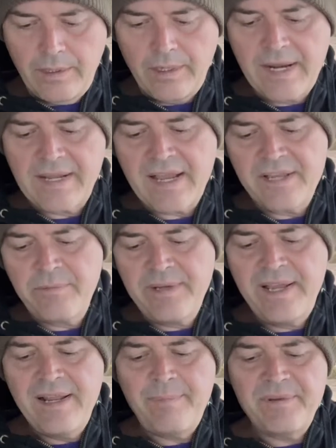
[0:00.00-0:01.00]
All right, guys,
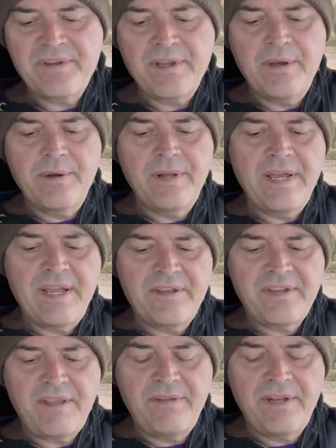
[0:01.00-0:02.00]
we had episode
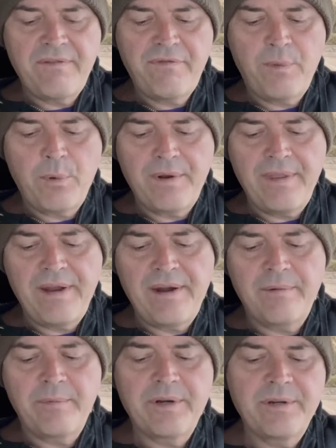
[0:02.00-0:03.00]
74
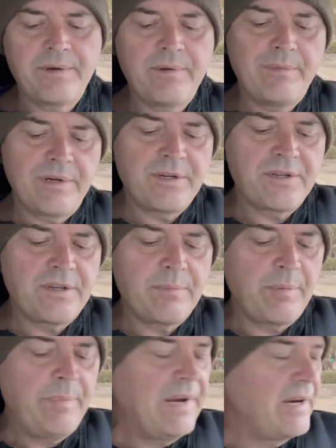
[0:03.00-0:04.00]
there, and we were doing emergency
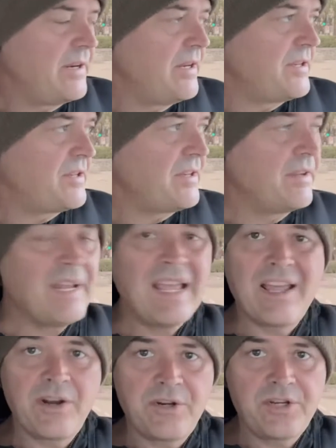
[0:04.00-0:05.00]
preparedness and
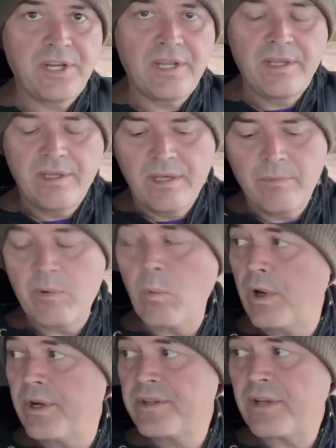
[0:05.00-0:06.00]
energy, and we
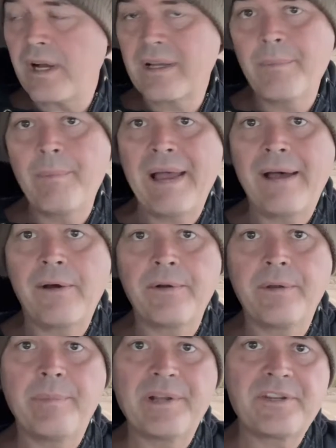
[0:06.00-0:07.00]
want to talk
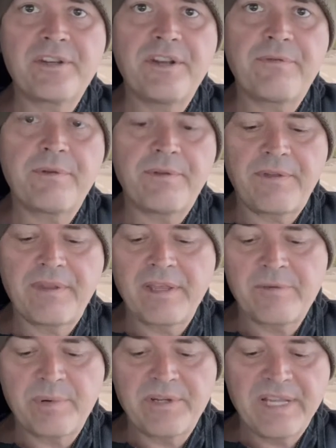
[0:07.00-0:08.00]
about a bunch of different
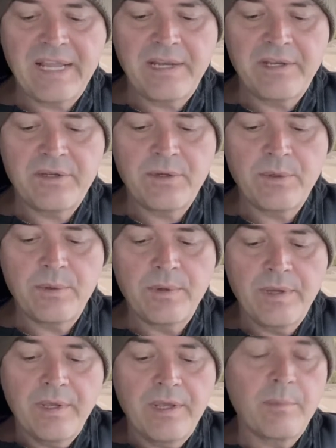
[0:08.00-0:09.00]
things pertaining to
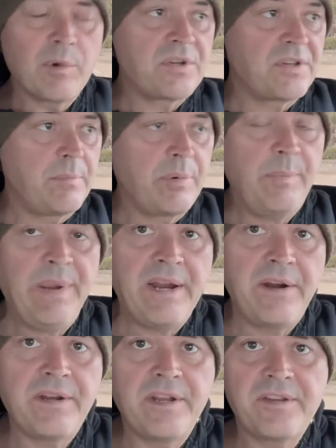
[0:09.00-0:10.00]
emergency
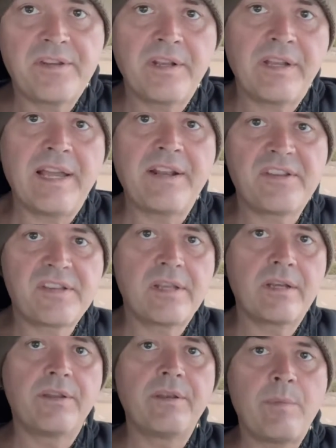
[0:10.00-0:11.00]
preparedness and kind of
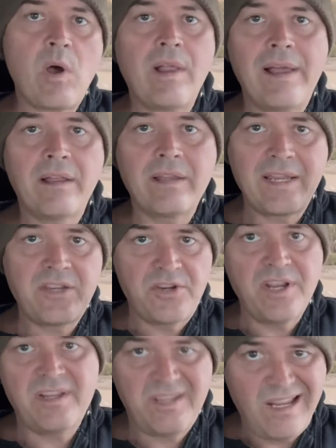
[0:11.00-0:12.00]
single them all out like
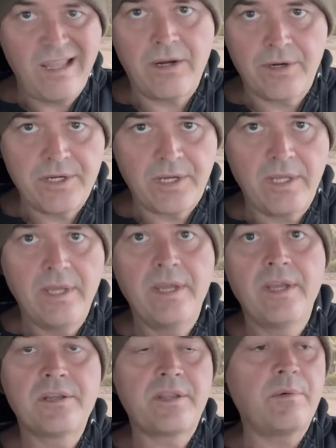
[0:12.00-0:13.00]
just energy.
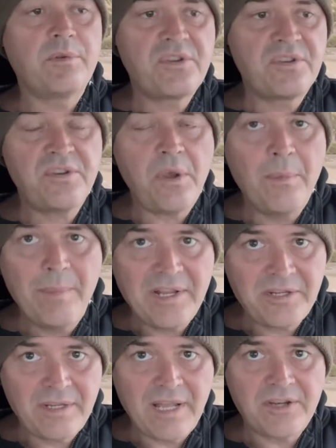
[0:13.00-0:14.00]
So there was so
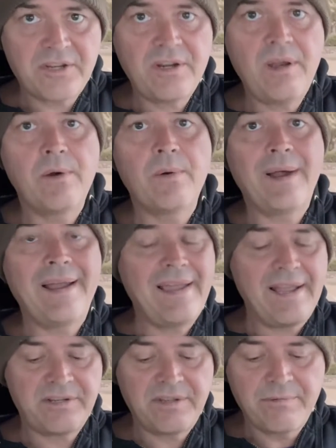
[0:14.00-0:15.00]
much in that show, I
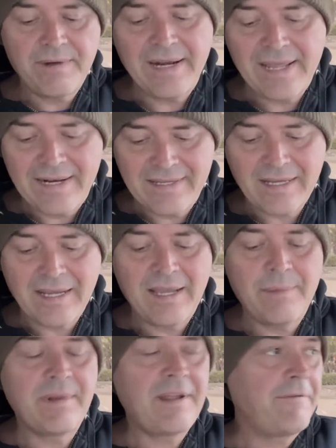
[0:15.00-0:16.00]
actually ran out of
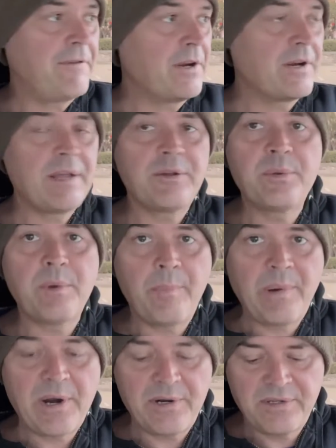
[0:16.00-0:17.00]
time, and I figured I'd do a
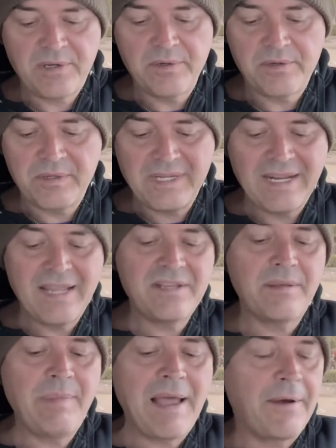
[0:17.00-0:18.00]
part two. So
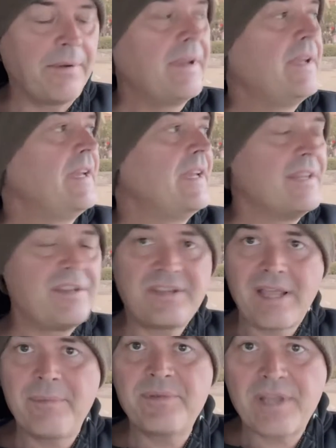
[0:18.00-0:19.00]
today's about the
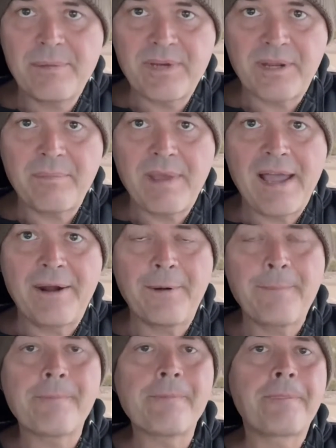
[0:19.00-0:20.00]
same subject
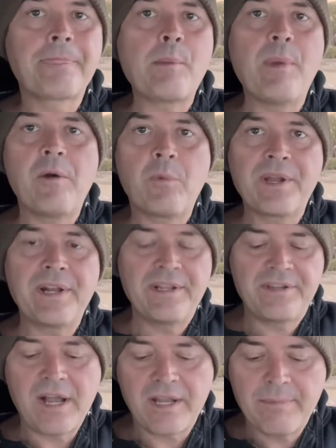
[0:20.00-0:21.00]
matter, but we're going to
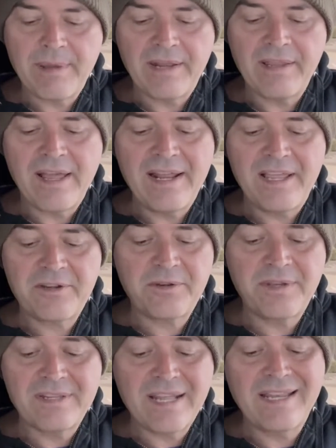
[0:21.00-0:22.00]
talk about a lot of extra
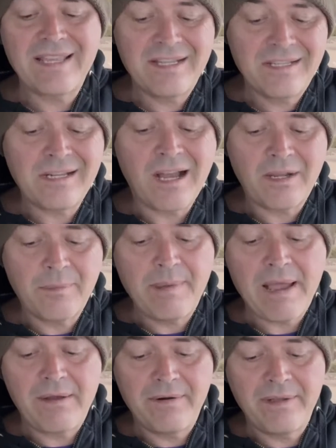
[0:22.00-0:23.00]
things I didn't get to talk
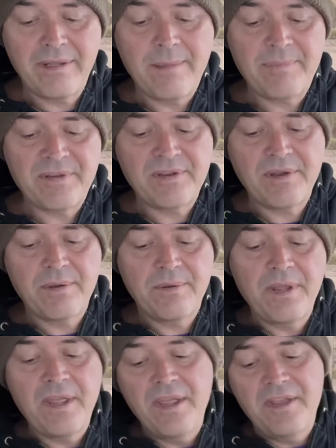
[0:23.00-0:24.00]
about in
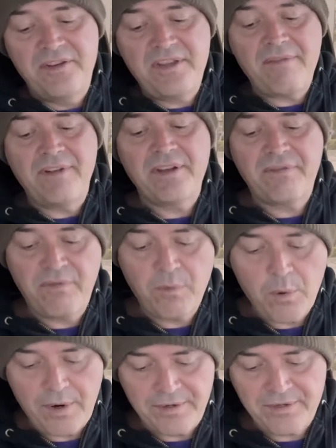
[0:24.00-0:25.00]
episode
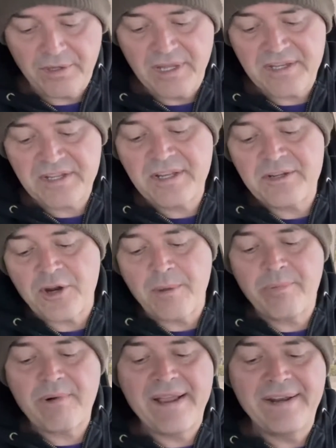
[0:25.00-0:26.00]
74. So let's
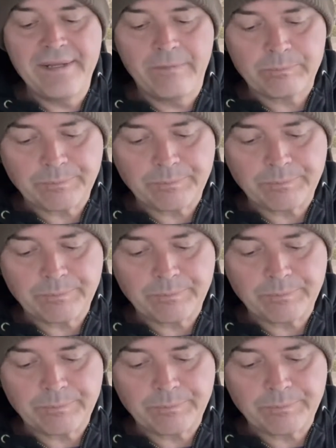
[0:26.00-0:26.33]
jump right in.